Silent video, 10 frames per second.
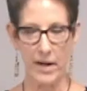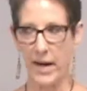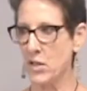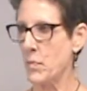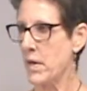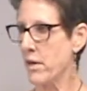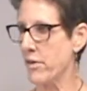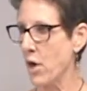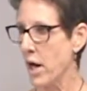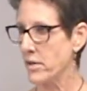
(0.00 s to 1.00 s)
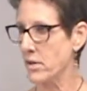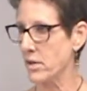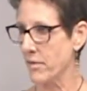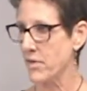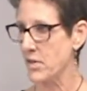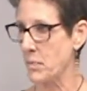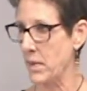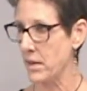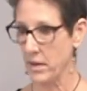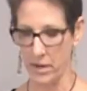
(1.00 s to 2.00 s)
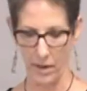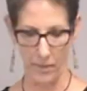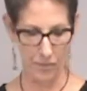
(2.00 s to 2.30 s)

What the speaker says: there had to be a thought of this being here.